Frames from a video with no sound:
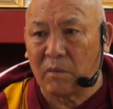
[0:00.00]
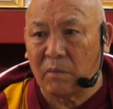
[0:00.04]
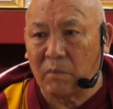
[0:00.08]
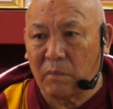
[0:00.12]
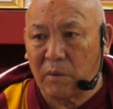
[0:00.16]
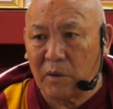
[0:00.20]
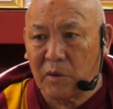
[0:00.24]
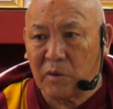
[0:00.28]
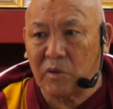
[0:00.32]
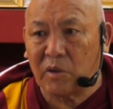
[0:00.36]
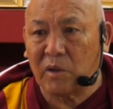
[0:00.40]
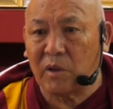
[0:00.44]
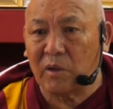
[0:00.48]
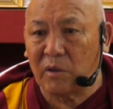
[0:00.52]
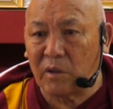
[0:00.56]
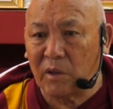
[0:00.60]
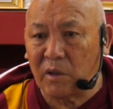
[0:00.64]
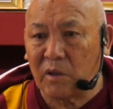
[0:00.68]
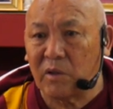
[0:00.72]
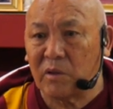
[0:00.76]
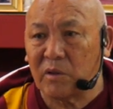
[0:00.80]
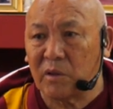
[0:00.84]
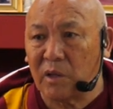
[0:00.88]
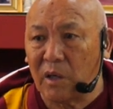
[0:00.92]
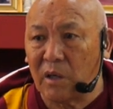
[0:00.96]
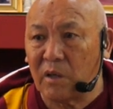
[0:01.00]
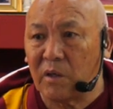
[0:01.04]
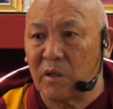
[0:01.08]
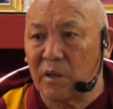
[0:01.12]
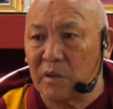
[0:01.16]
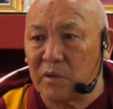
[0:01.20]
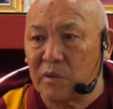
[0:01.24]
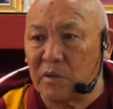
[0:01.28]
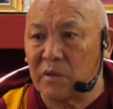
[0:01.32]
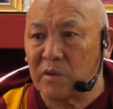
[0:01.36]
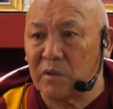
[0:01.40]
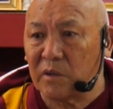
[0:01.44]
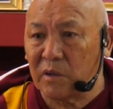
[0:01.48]
First thing that the child
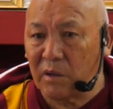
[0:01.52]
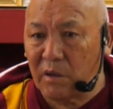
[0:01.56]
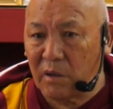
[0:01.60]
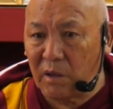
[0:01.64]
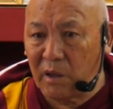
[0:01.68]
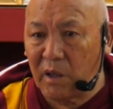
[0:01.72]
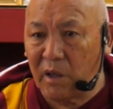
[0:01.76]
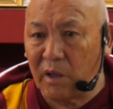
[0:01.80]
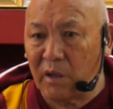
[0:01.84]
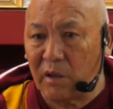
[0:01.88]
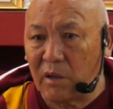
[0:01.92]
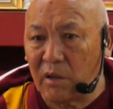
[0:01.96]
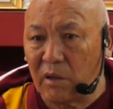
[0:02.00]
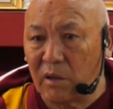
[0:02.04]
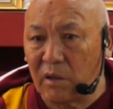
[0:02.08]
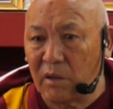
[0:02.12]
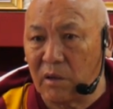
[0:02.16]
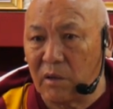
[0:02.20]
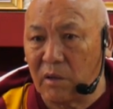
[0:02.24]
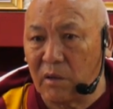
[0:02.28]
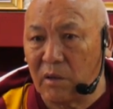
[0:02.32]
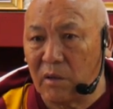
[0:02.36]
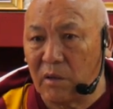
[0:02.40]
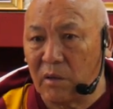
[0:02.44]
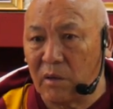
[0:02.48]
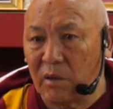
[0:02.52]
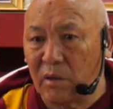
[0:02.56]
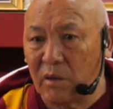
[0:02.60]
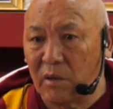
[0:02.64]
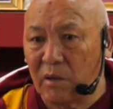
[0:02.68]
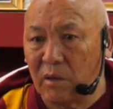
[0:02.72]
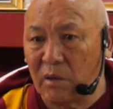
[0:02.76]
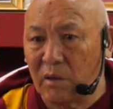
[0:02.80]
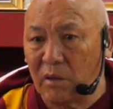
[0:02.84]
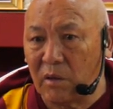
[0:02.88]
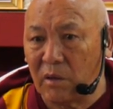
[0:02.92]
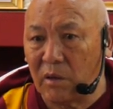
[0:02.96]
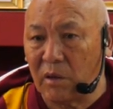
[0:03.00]
does is crying.
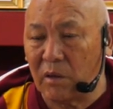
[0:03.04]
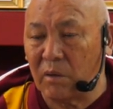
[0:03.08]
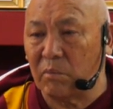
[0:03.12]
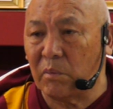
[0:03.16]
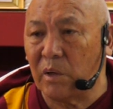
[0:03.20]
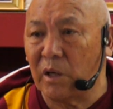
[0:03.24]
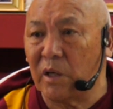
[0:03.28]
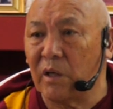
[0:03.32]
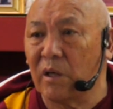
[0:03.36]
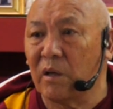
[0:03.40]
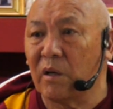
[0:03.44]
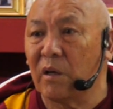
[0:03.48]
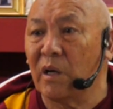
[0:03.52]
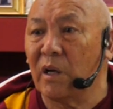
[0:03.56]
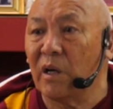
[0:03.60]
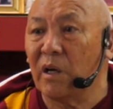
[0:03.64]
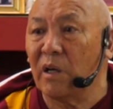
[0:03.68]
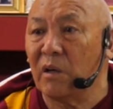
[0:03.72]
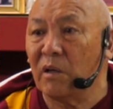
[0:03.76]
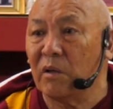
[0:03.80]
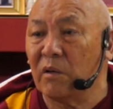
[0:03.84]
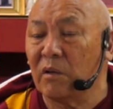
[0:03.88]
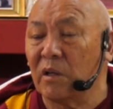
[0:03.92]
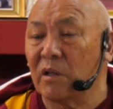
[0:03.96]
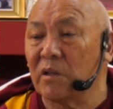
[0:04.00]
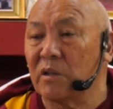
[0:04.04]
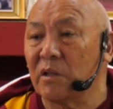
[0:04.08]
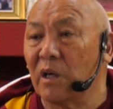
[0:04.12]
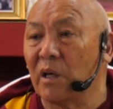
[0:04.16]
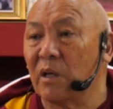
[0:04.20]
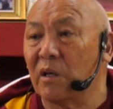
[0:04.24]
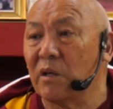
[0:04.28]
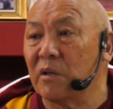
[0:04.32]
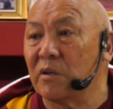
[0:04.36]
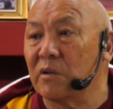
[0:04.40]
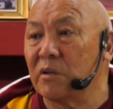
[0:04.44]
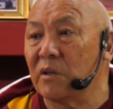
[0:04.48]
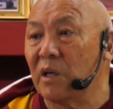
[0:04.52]
And by crying, the
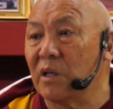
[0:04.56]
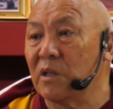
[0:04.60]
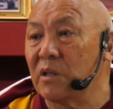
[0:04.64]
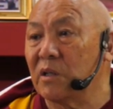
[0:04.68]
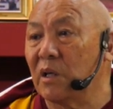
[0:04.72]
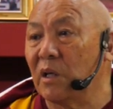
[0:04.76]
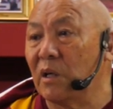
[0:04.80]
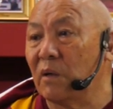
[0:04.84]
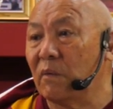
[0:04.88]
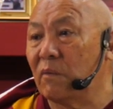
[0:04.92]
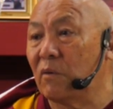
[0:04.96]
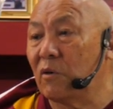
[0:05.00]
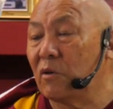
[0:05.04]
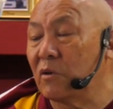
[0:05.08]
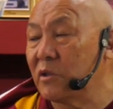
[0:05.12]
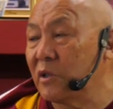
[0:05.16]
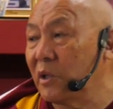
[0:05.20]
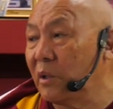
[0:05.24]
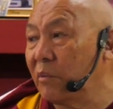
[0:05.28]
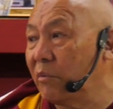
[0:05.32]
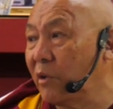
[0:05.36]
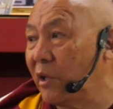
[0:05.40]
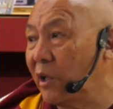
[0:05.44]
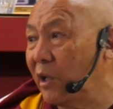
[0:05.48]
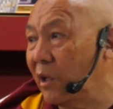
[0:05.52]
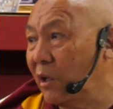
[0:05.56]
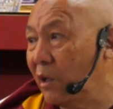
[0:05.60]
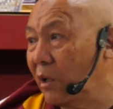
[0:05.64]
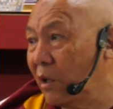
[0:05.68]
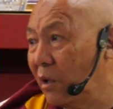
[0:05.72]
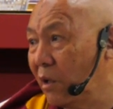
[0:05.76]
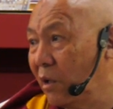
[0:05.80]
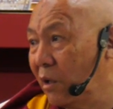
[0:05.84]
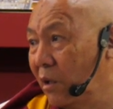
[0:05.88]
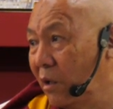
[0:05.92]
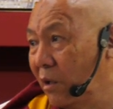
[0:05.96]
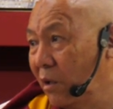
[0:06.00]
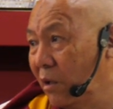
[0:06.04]
child is asking for something.
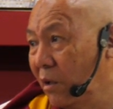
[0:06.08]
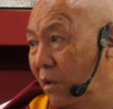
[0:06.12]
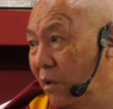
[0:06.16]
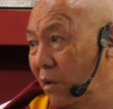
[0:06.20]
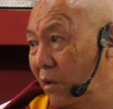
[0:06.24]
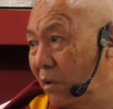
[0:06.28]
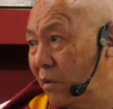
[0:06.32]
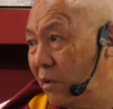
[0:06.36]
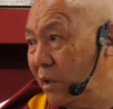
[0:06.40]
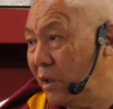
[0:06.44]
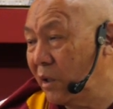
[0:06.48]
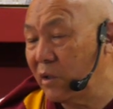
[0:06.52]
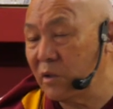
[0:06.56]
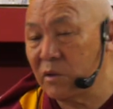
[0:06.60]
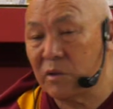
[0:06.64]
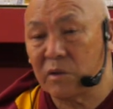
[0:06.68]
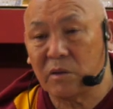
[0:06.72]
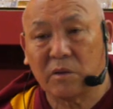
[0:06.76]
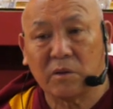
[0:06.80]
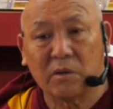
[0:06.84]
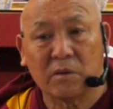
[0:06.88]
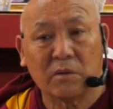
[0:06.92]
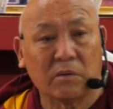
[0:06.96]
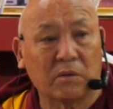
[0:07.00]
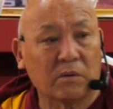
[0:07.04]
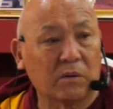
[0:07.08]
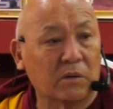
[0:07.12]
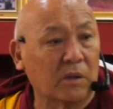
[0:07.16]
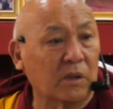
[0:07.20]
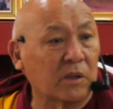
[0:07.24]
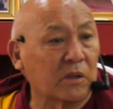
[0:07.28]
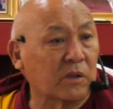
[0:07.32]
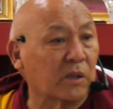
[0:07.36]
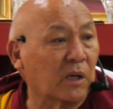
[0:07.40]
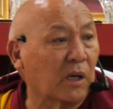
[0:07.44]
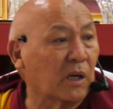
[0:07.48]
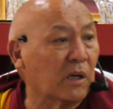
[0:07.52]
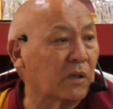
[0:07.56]
That is the
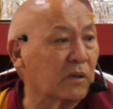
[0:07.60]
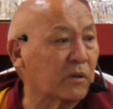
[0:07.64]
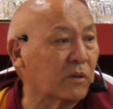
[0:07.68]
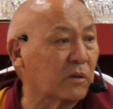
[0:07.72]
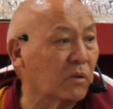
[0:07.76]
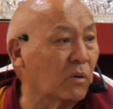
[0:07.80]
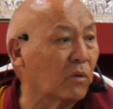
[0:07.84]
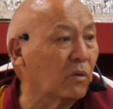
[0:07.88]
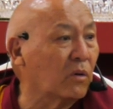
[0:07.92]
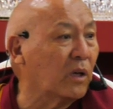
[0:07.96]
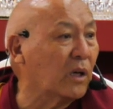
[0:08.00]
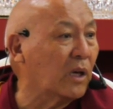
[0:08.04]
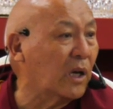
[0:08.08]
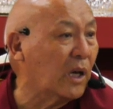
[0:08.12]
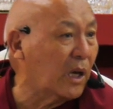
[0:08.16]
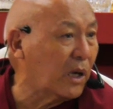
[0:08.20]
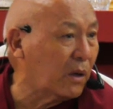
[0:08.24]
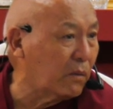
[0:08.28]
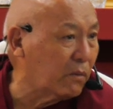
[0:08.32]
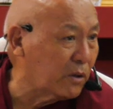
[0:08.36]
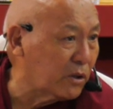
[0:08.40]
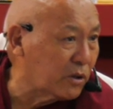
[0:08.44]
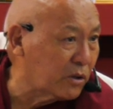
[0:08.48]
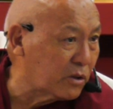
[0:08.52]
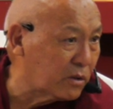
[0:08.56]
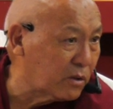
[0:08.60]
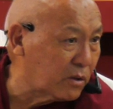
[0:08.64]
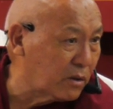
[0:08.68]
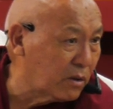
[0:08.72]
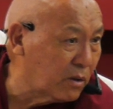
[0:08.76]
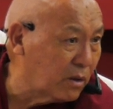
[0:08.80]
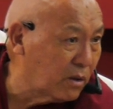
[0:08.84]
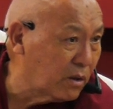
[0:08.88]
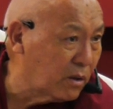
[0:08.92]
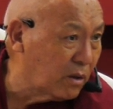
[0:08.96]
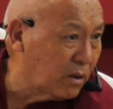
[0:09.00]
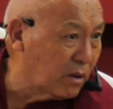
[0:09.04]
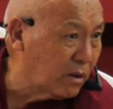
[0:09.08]
child's only language.
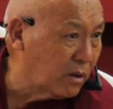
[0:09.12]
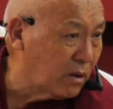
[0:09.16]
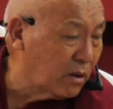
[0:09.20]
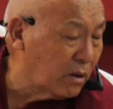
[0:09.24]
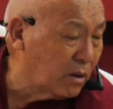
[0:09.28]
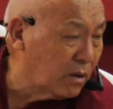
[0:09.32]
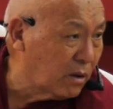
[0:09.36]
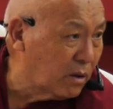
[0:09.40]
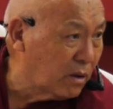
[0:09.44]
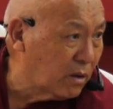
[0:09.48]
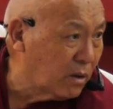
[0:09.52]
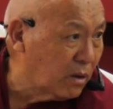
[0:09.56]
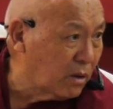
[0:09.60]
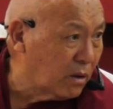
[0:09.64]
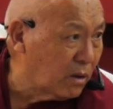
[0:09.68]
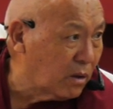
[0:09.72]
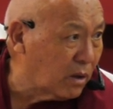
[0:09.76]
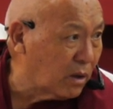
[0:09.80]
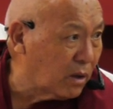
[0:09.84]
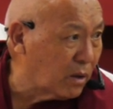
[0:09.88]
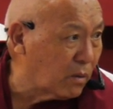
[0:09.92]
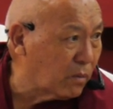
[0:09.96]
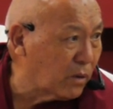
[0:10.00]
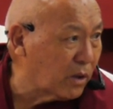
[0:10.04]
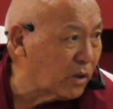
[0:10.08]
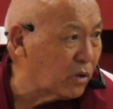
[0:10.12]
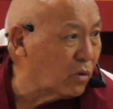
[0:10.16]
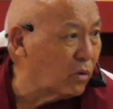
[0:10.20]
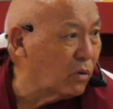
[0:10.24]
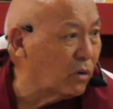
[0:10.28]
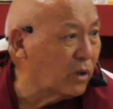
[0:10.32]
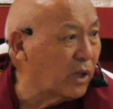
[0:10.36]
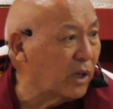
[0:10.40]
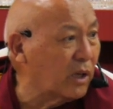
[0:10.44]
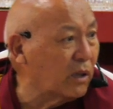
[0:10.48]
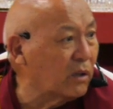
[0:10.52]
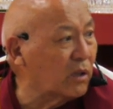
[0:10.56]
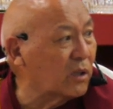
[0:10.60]
And what do you
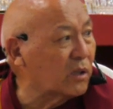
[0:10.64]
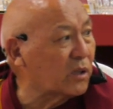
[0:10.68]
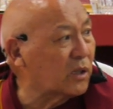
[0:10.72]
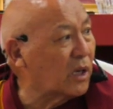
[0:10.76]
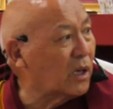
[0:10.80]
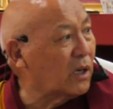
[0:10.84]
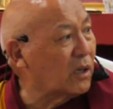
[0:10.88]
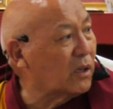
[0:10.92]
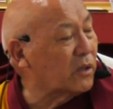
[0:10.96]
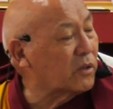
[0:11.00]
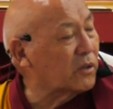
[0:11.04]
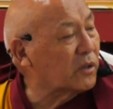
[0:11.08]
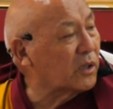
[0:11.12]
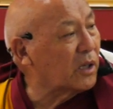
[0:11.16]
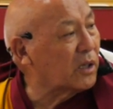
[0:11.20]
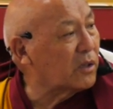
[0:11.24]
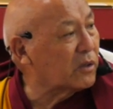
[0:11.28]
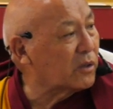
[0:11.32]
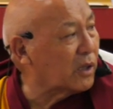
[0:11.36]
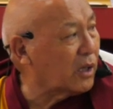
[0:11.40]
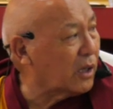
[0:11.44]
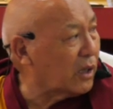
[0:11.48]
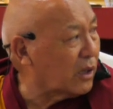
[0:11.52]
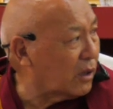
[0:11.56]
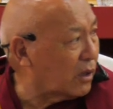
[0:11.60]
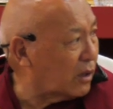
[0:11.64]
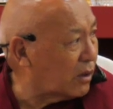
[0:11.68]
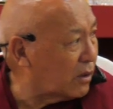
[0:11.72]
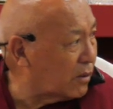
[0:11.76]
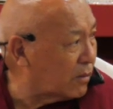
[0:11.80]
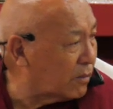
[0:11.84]
think the child is asking?